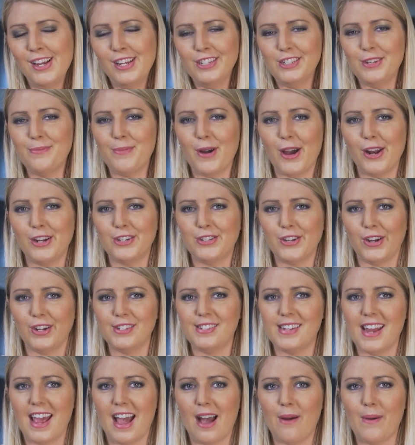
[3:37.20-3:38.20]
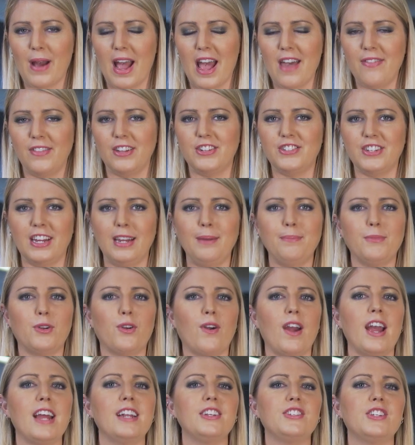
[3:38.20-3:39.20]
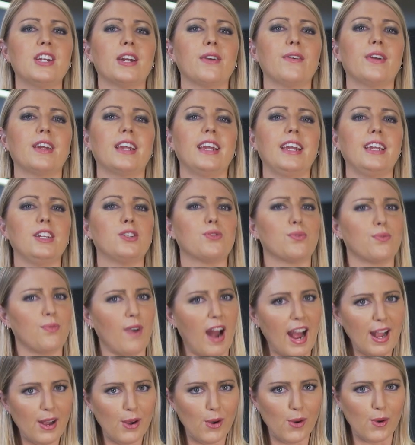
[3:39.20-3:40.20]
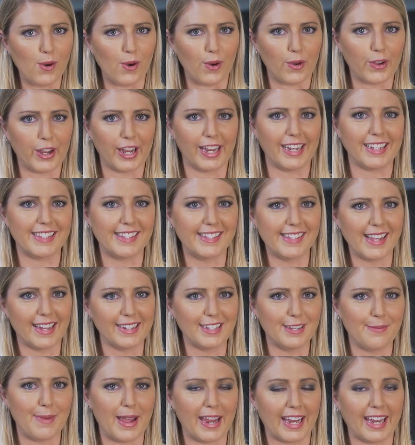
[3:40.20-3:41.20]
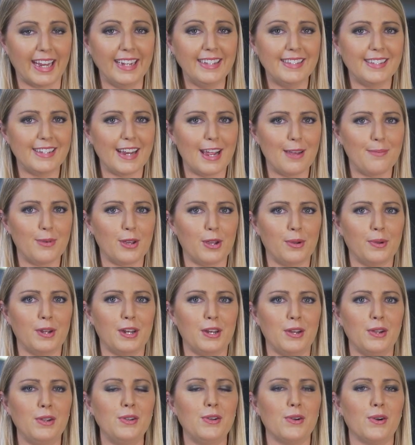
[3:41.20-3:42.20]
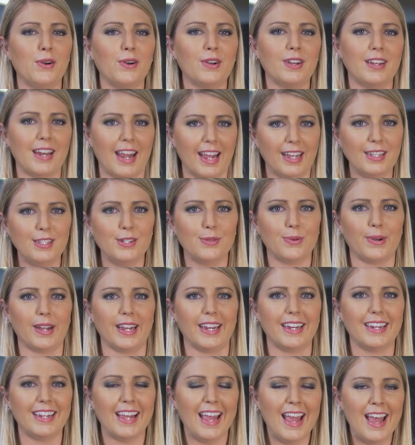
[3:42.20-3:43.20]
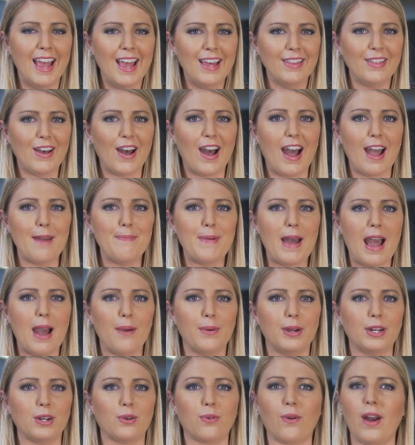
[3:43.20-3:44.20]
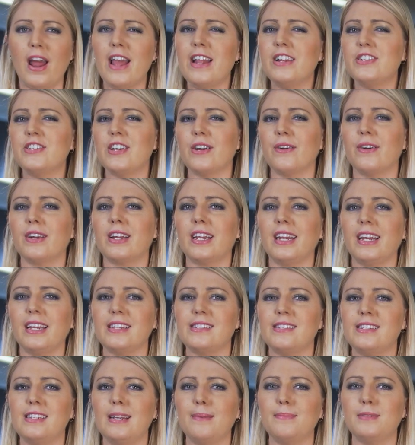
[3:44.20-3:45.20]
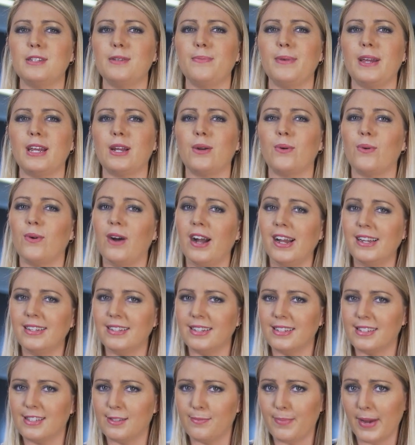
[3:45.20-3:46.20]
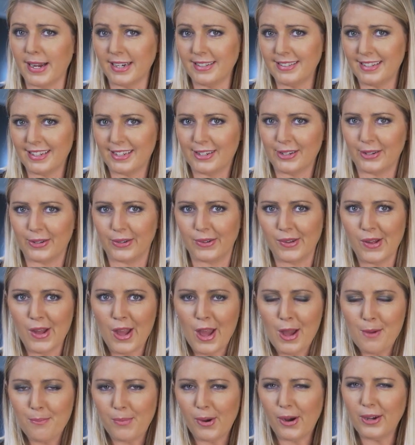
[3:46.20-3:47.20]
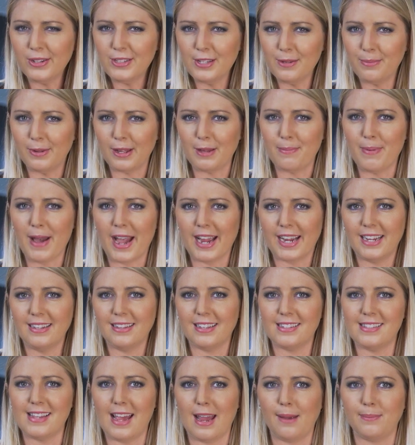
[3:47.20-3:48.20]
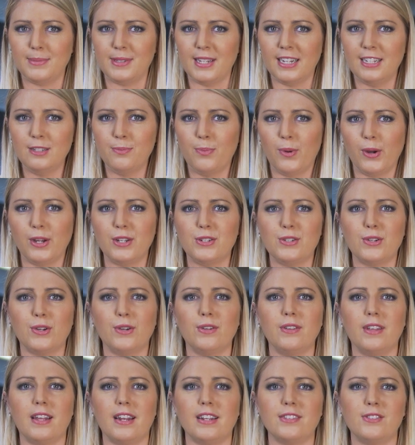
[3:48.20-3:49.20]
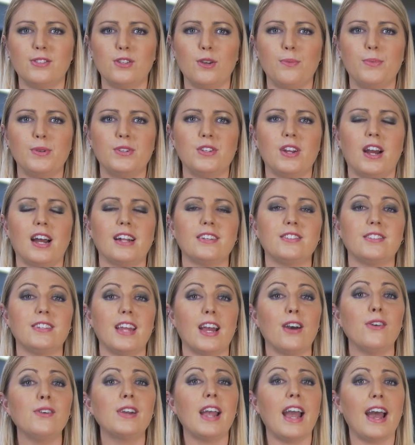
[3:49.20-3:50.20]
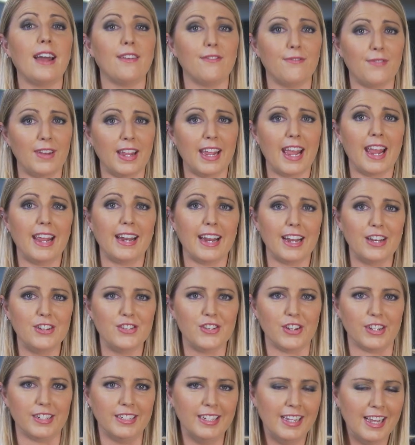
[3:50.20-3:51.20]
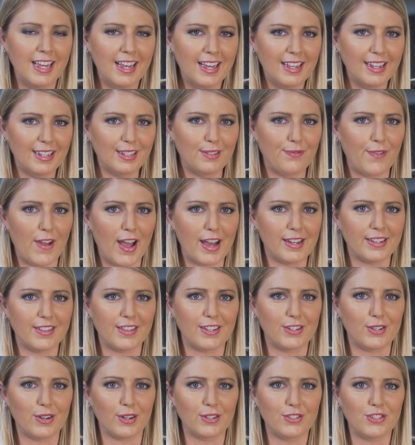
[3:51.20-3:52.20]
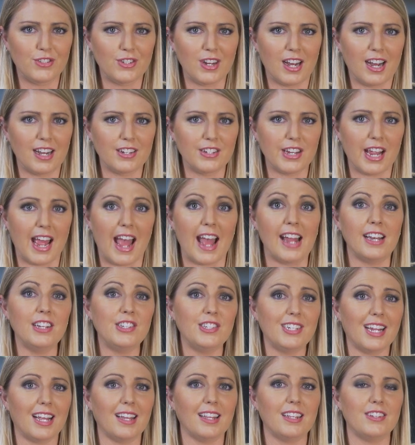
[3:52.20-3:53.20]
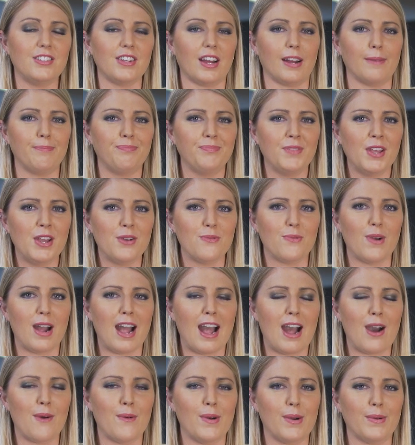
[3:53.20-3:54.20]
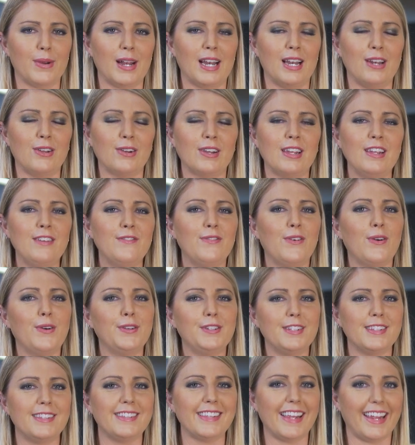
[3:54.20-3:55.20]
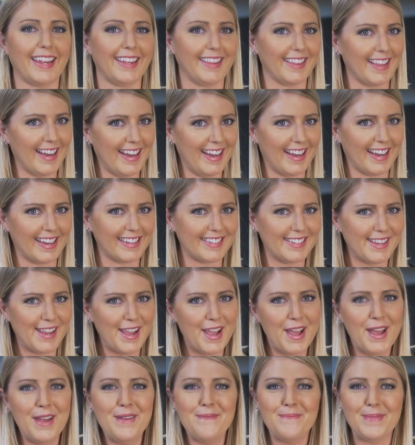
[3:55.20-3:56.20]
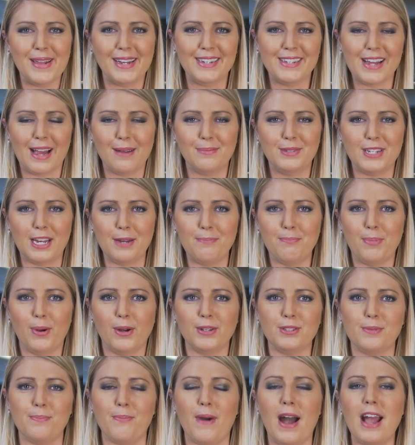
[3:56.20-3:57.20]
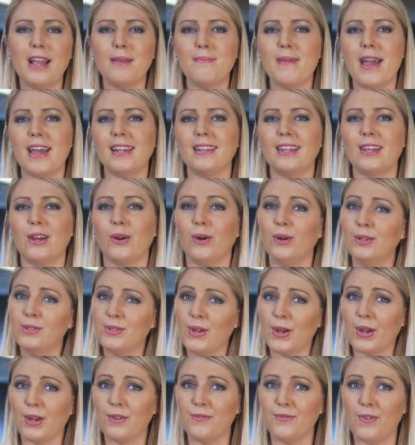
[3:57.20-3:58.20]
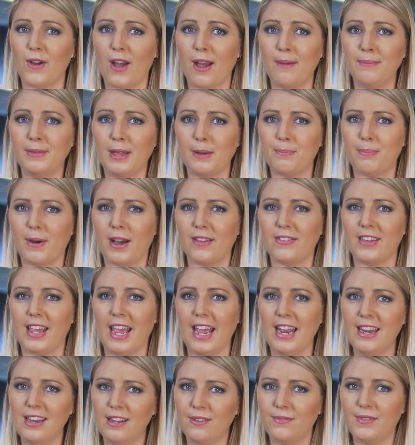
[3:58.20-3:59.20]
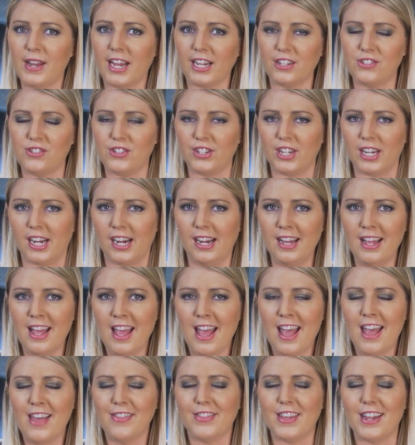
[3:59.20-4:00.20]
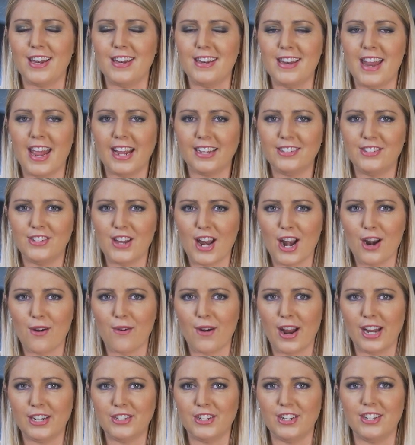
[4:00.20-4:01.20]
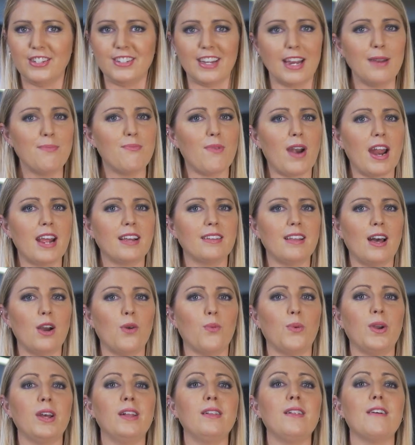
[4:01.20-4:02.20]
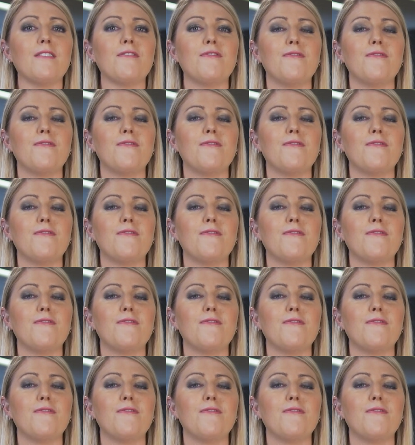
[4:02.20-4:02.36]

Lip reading: To motor shows now, and the Jeep Grand Cherokee Trackhawk is set to make its debut in New York next week. The high-powered Grand Cherokee is tipped to be quite a spectacle, possibly packing the same 6.2-litre supercharged Hellcat V8 engine that's found in the Dodge Charger and Challenger. Wow, we're looking forward to seeing that. Meantime, Jeep boss Mike Manley also confirmed that by the end of next year, the next generation Jeep Wrangler will